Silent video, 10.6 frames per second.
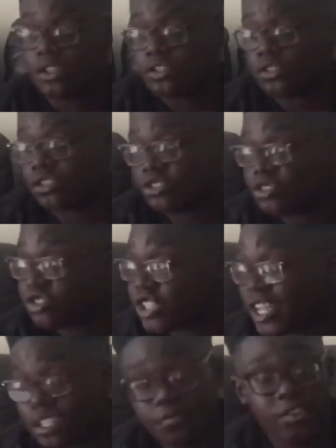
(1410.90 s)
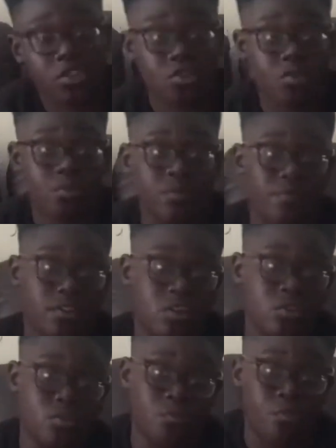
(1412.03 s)
Just share the video with
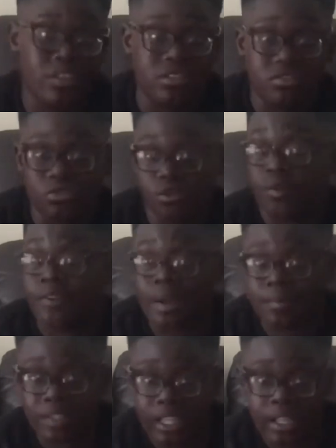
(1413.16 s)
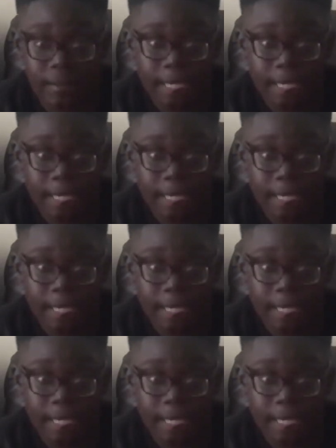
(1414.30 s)
your friends, your family,